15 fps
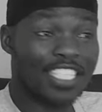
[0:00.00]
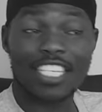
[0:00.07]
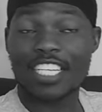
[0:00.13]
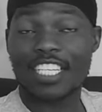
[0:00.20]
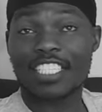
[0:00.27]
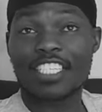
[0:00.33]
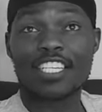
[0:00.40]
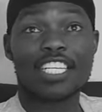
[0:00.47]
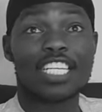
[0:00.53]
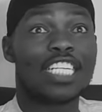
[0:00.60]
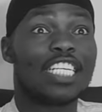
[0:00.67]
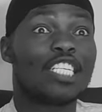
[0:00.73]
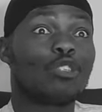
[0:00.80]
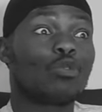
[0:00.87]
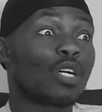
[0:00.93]
Till,
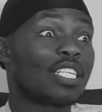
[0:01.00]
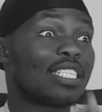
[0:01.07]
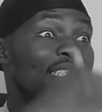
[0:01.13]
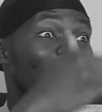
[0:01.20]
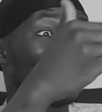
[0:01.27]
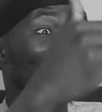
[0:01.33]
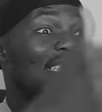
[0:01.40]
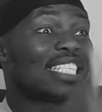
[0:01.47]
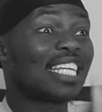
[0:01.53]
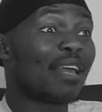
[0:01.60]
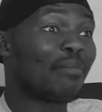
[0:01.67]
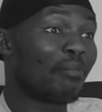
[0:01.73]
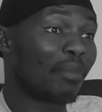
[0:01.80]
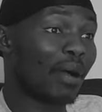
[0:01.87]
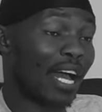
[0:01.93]
it was
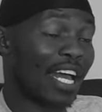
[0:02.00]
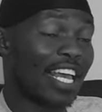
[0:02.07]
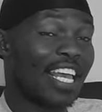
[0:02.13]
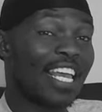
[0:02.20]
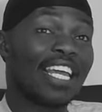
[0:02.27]
December.